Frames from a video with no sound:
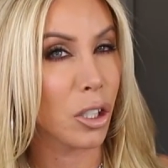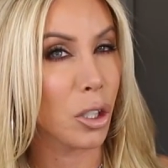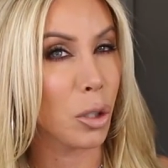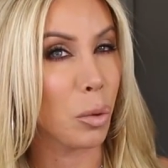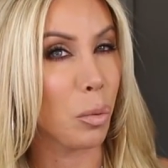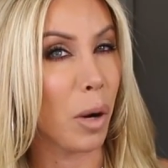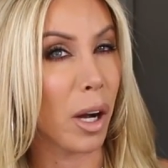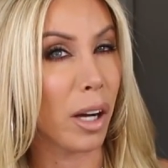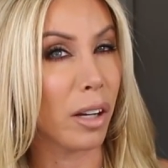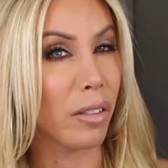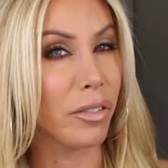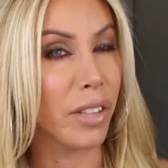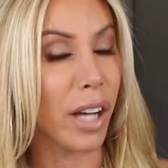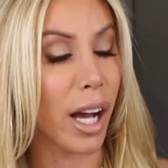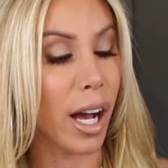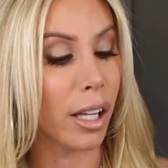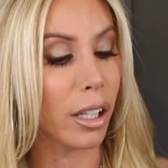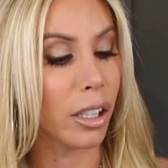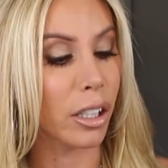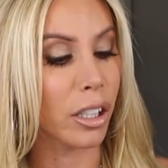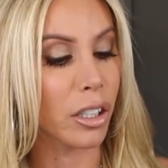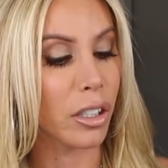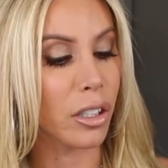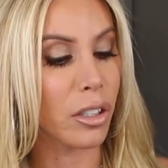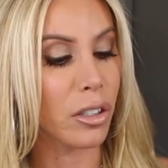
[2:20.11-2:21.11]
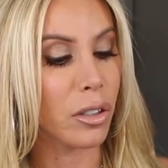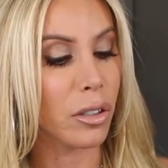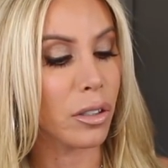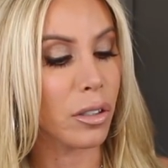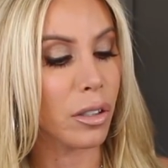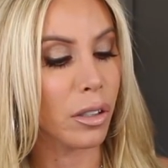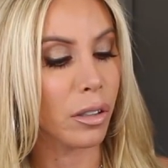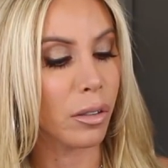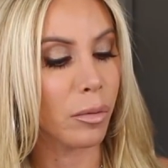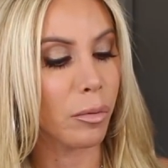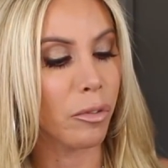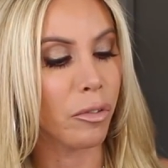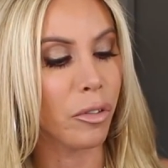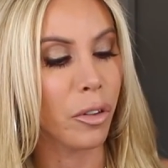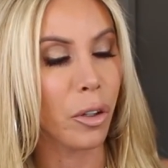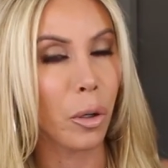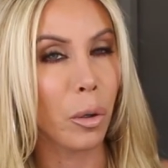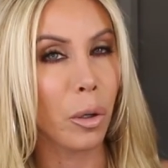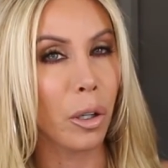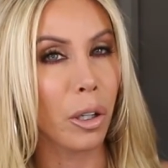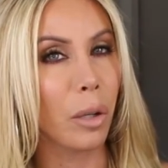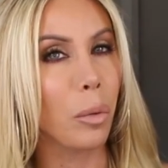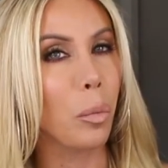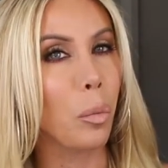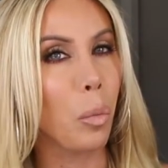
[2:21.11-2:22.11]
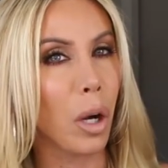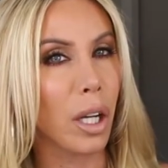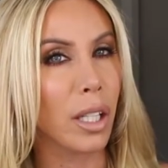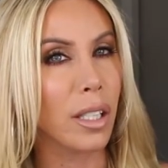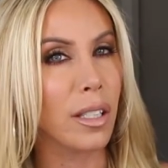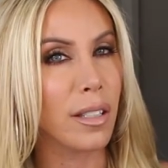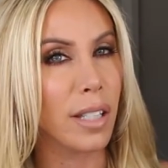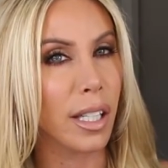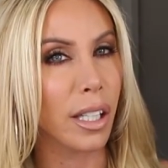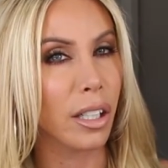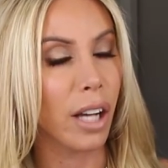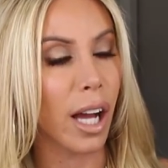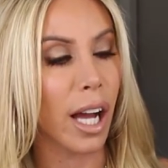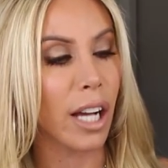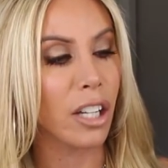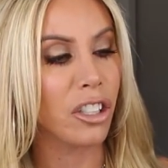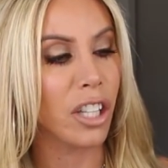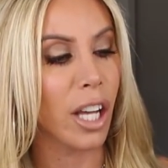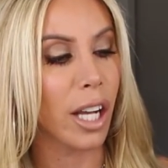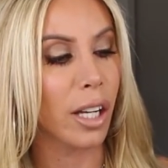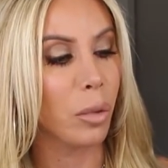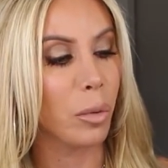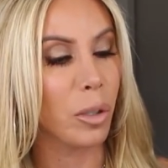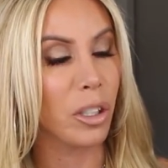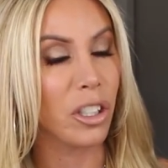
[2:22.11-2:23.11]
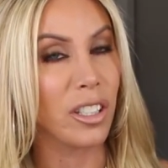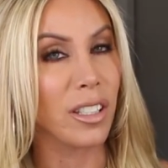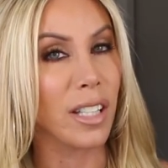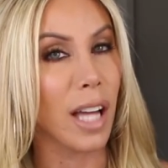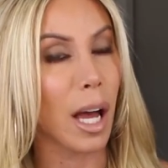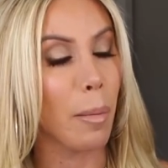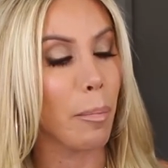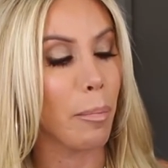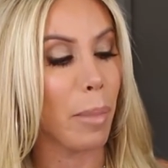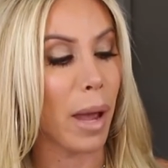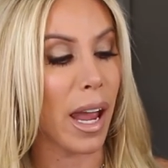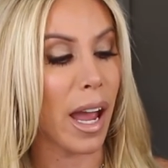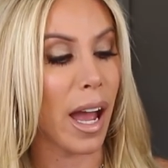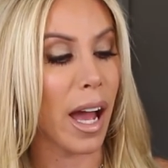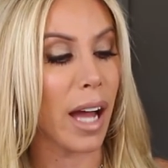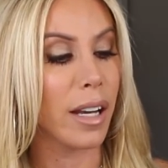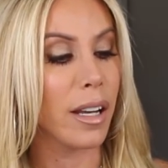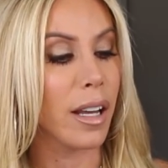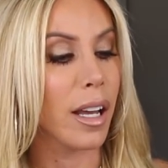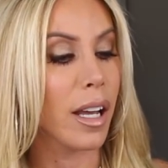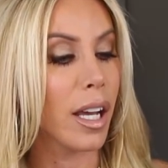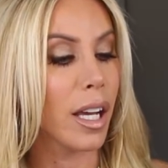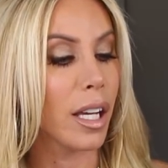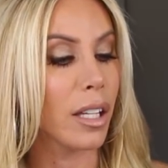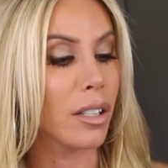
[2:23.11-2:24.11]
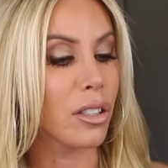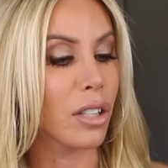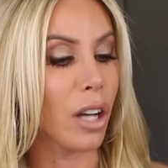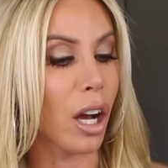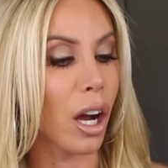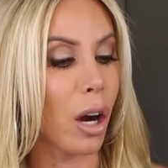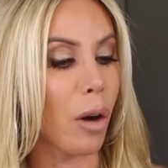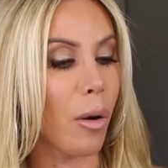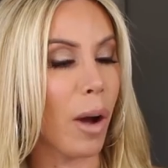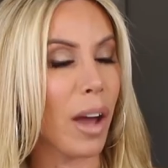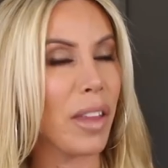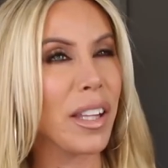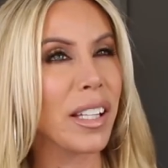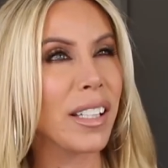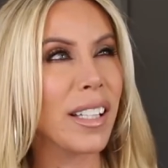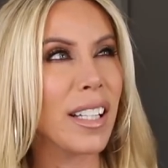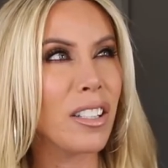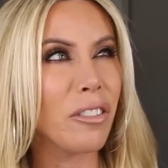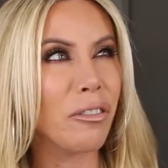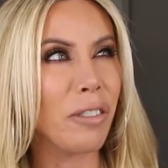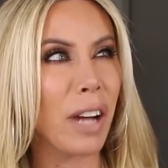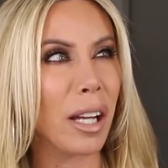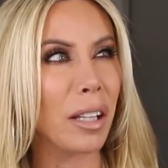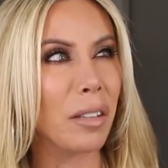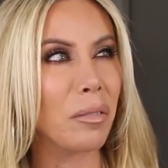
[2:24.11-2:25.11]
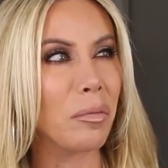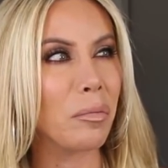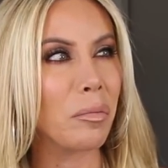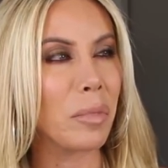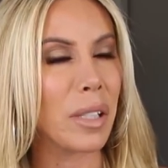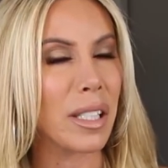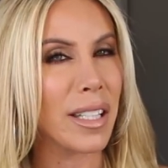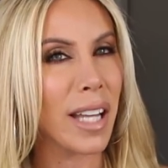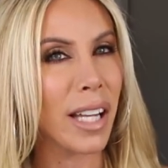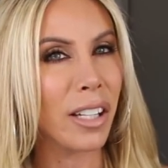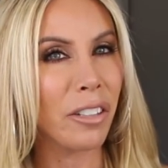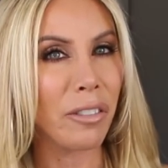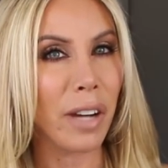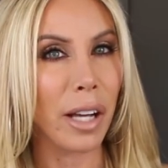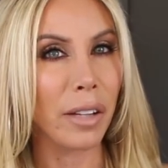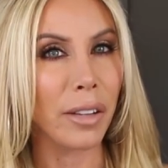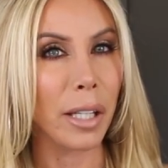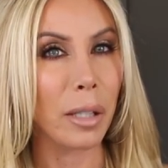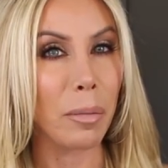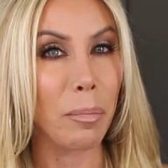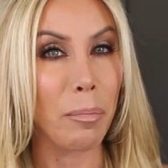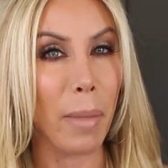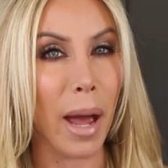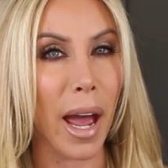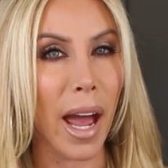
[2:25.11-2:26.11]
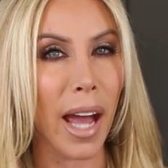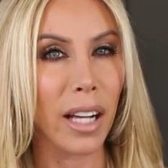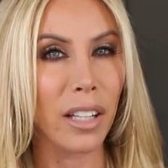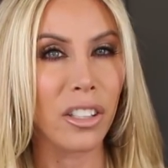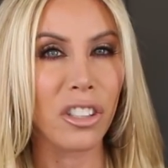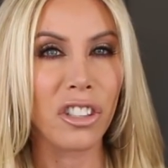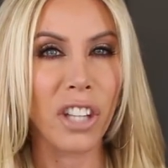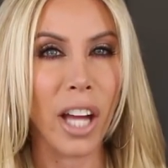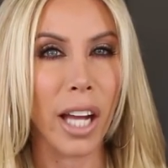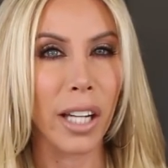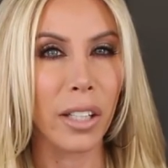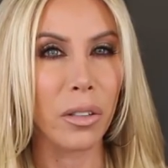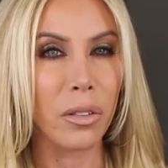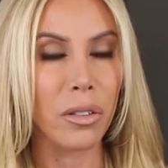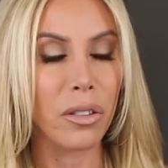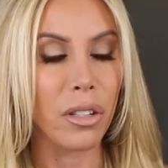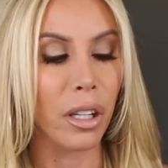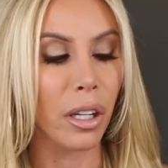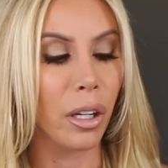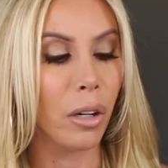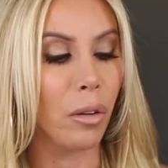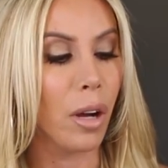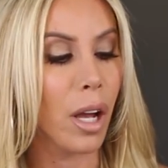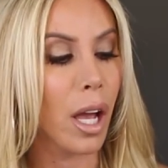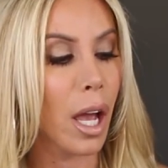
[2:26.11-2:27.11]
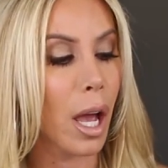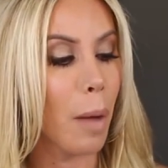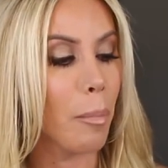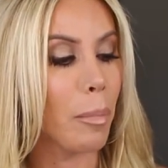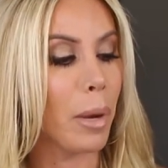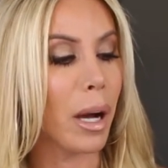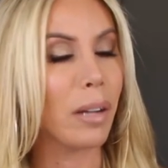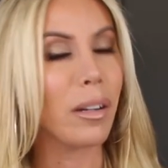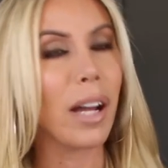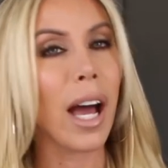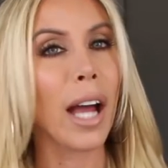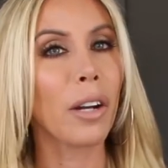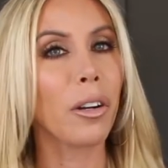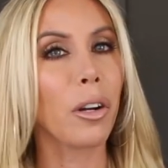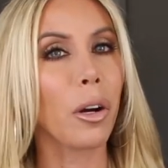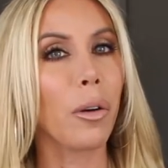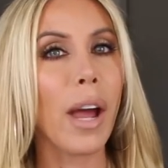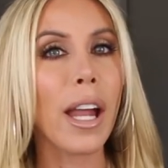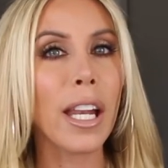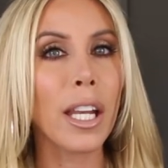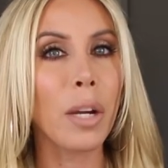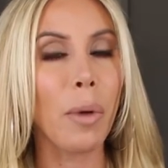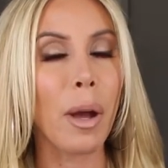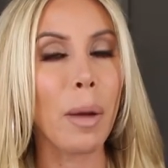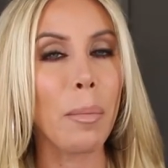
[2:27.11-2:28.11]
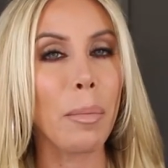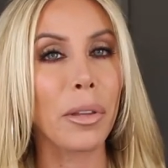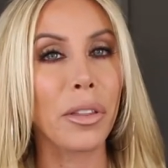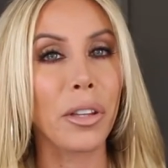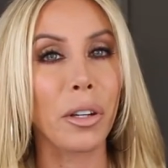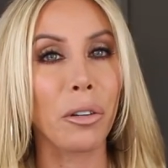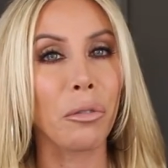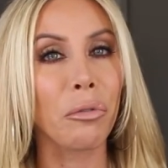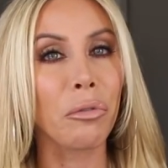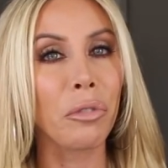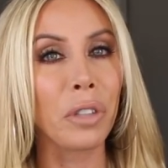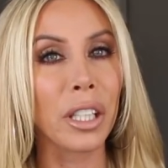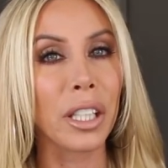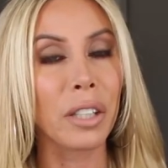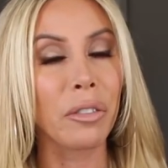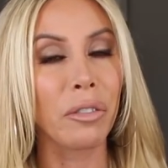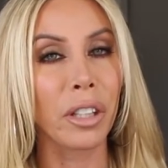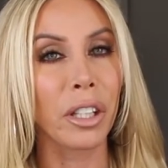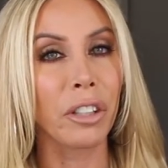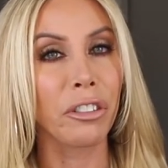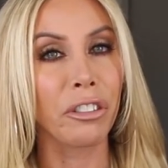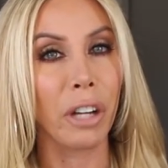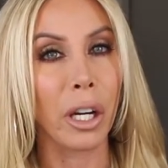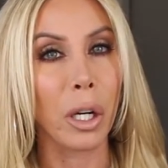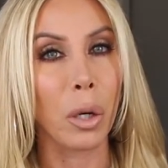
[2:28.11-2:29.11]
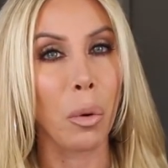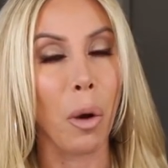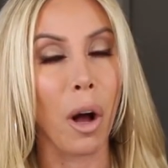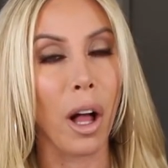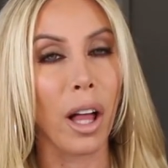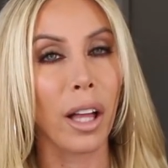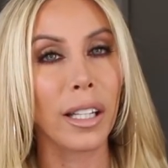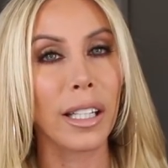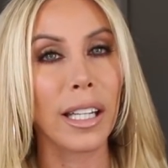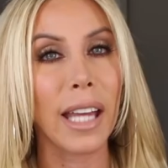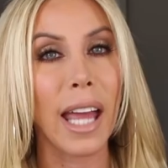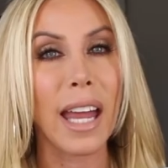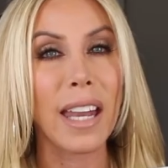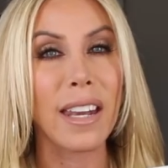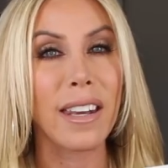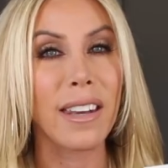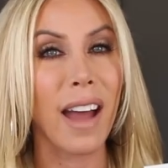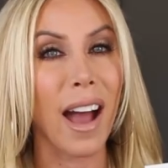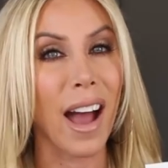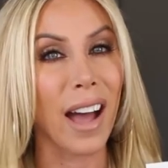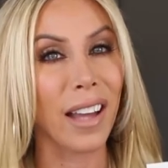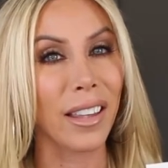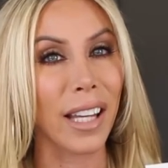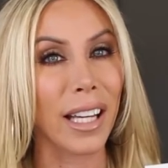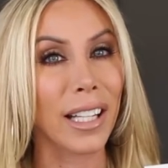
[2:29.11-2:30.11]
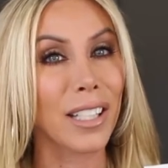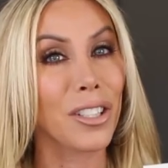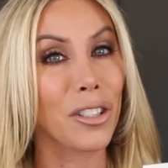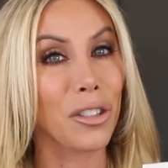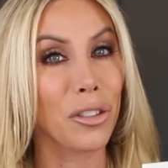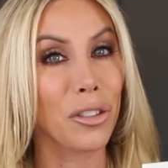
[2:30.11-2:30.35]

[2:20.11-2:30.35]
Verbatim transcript: $12 for one single eyeshadow, which is not bad. So I think that's around, isn't that around like MAC shadows too? But I don't know, anyway, but they're really great quality and not like